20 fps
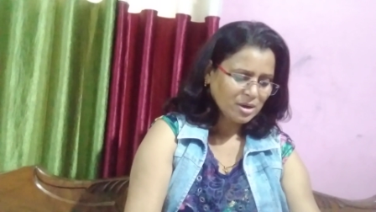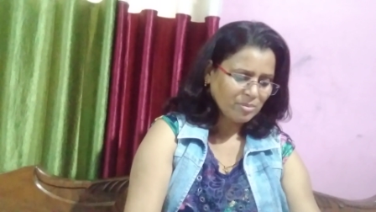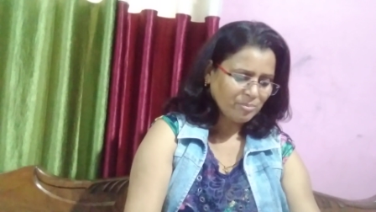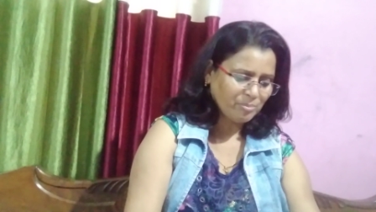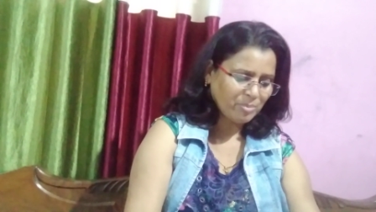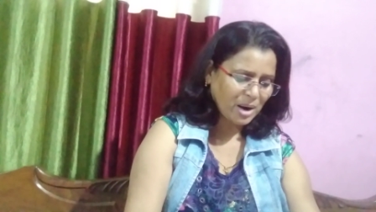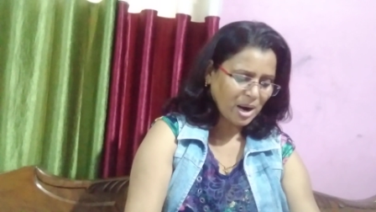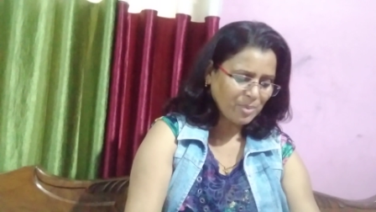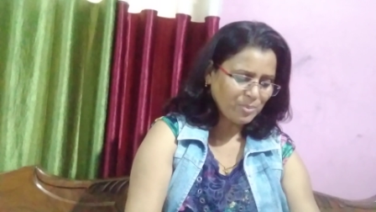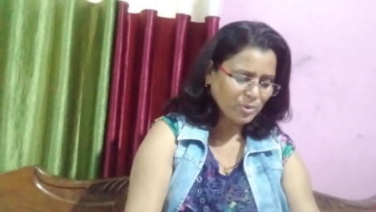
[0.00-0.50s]

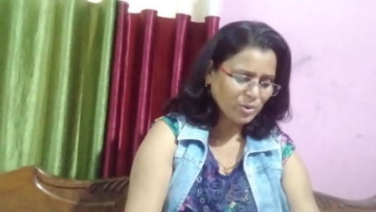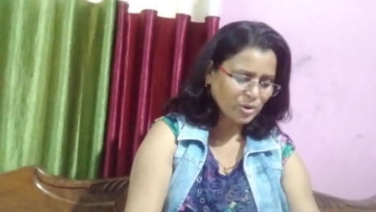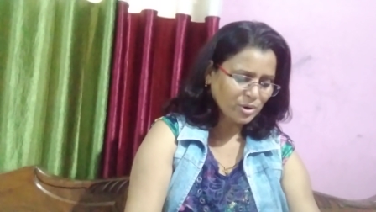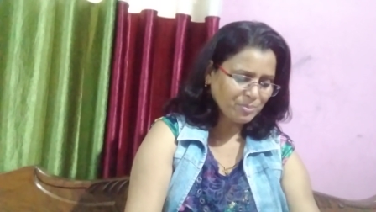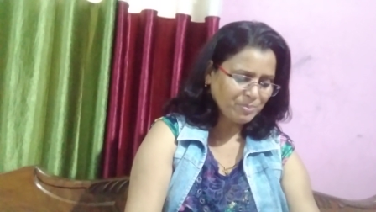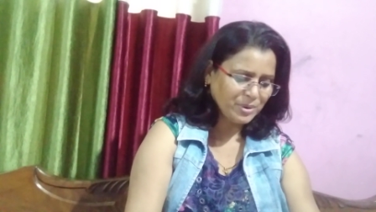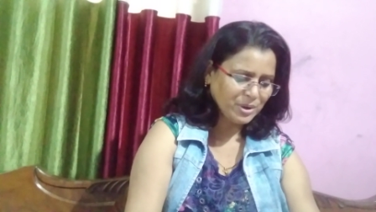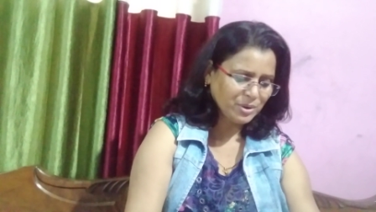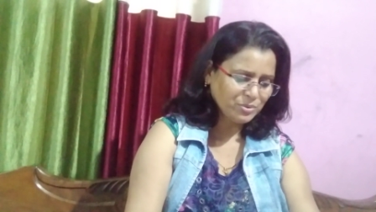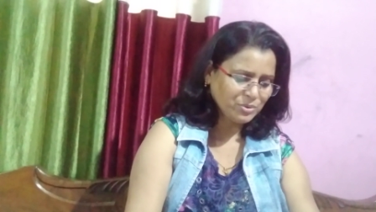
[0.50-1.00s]
Babur
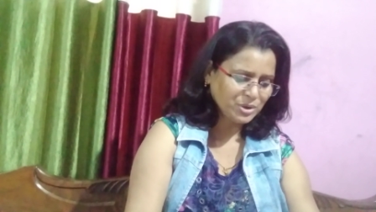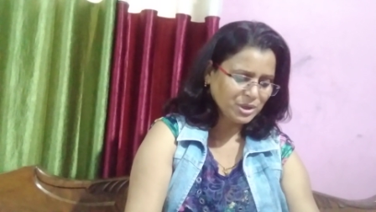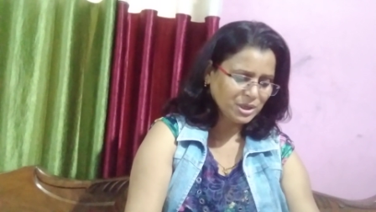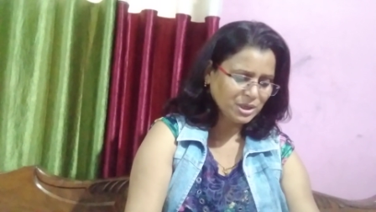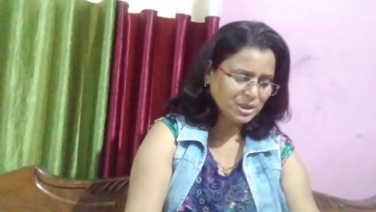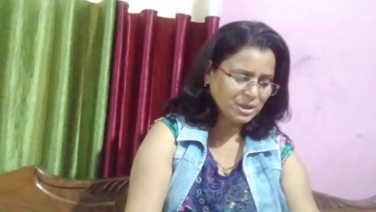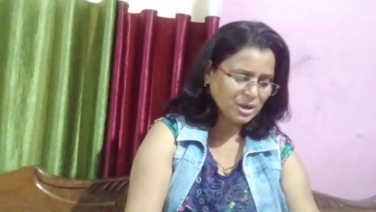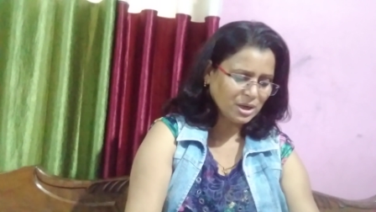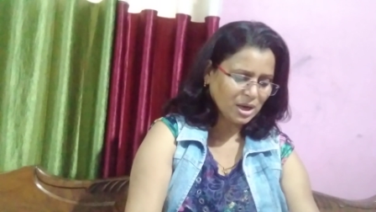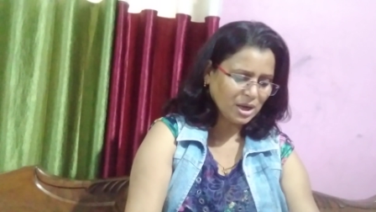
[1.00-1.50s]

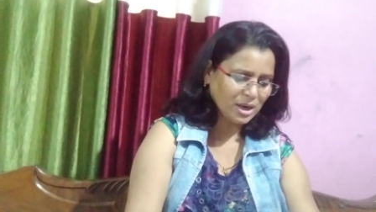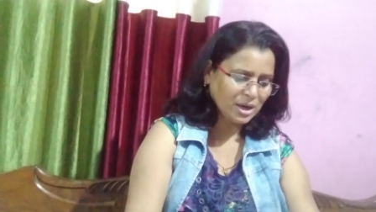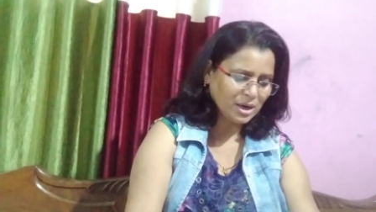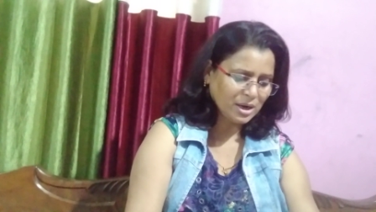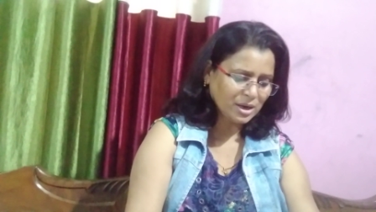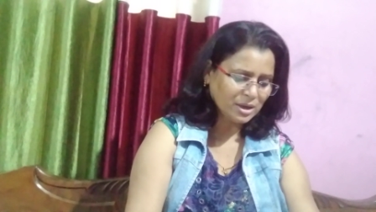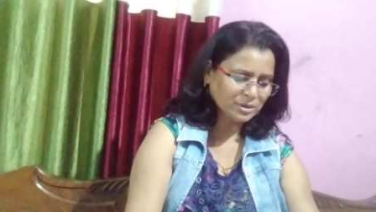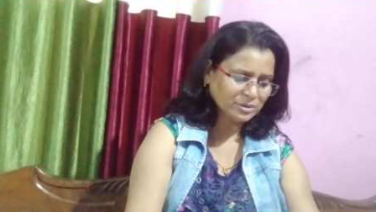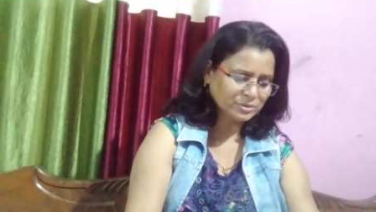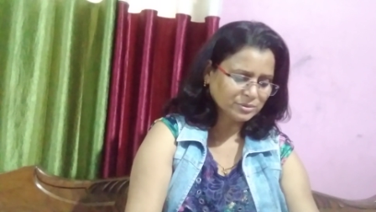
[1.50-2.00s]
buried
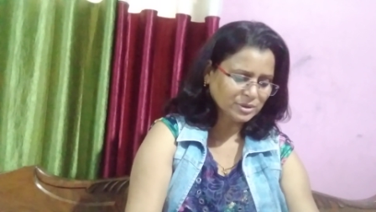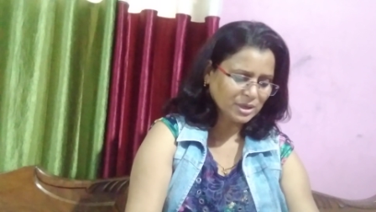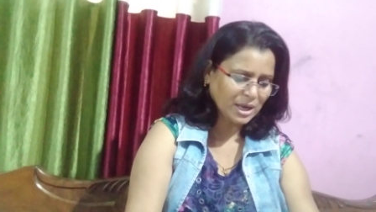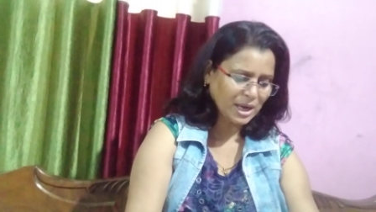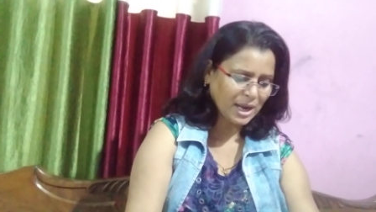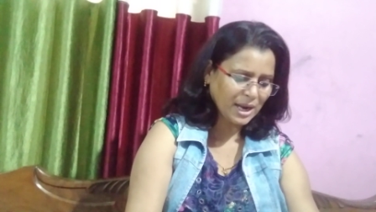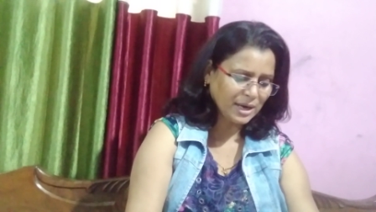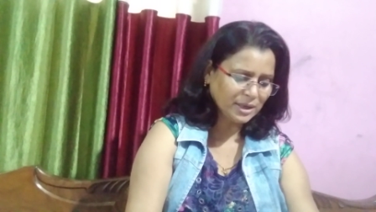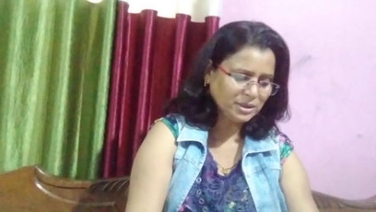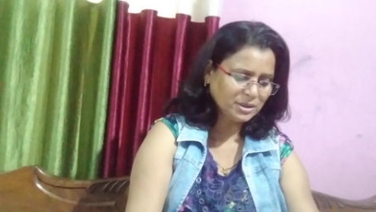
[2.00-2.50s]

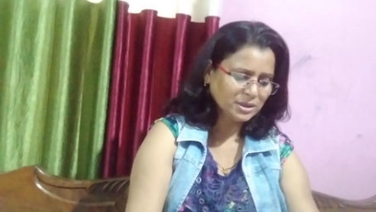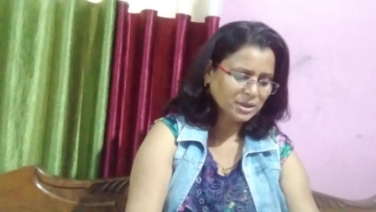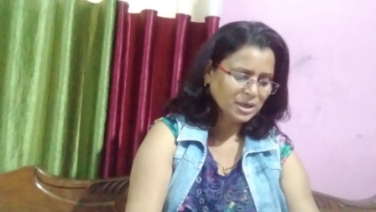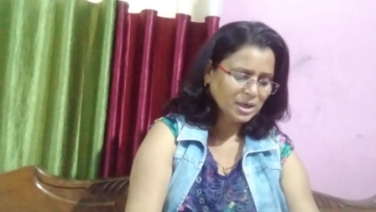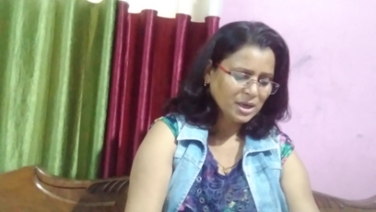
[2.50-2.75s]
at